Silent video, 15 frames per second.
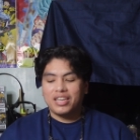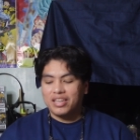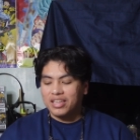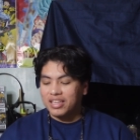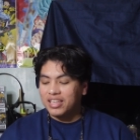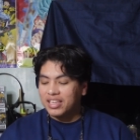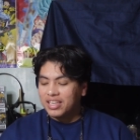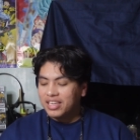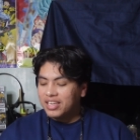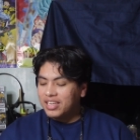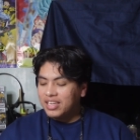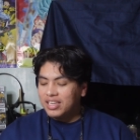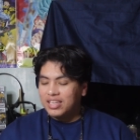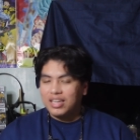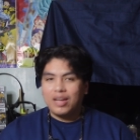I,
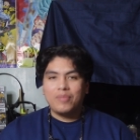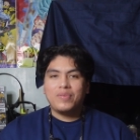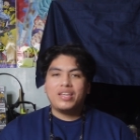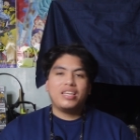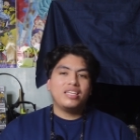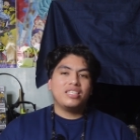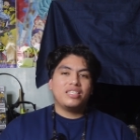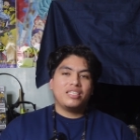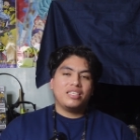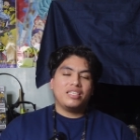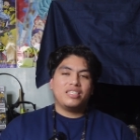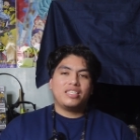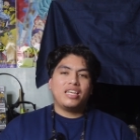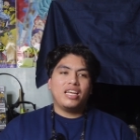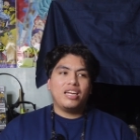I mean, it's
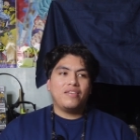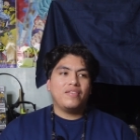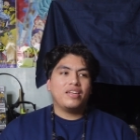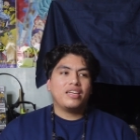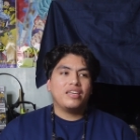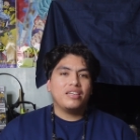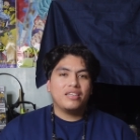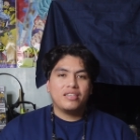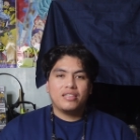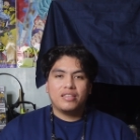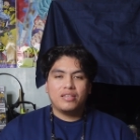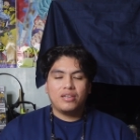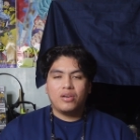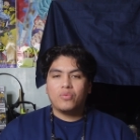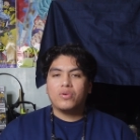it's kind of like a,
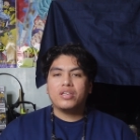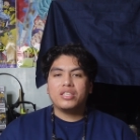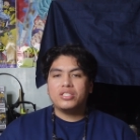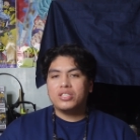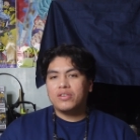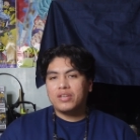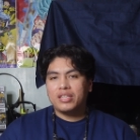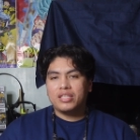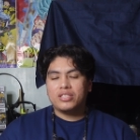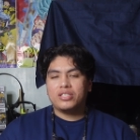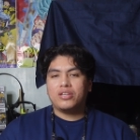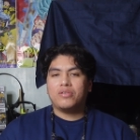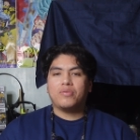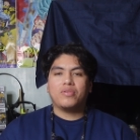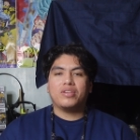a running joke in the
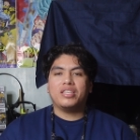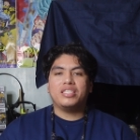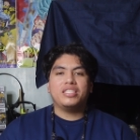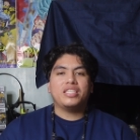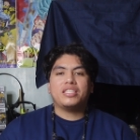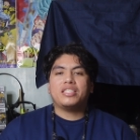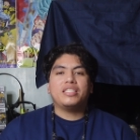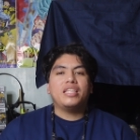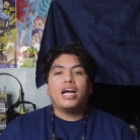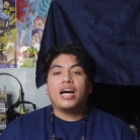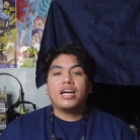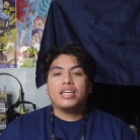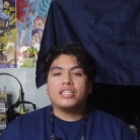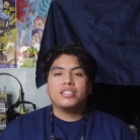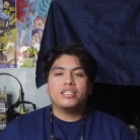show where he just
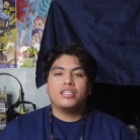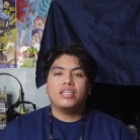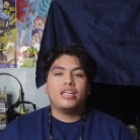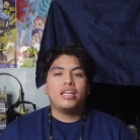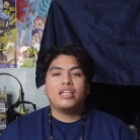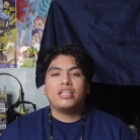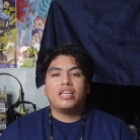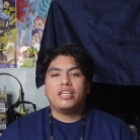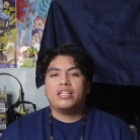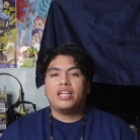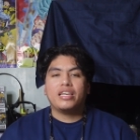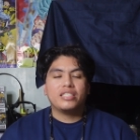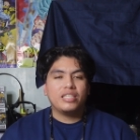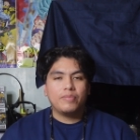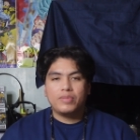dies, and then
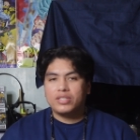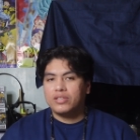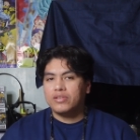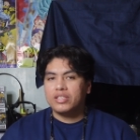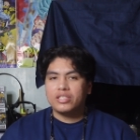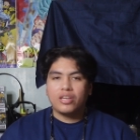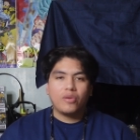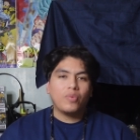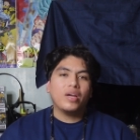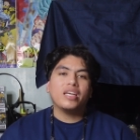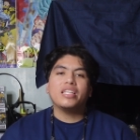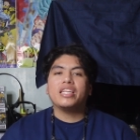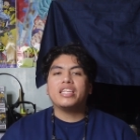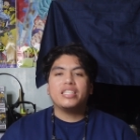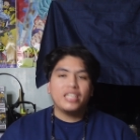next episode he's all right,
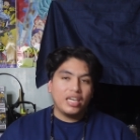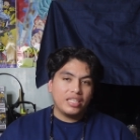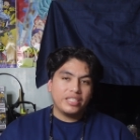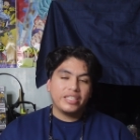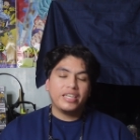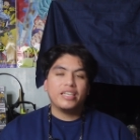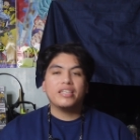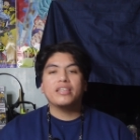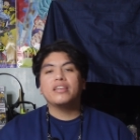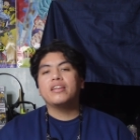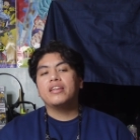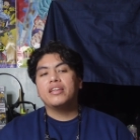and then he dies again.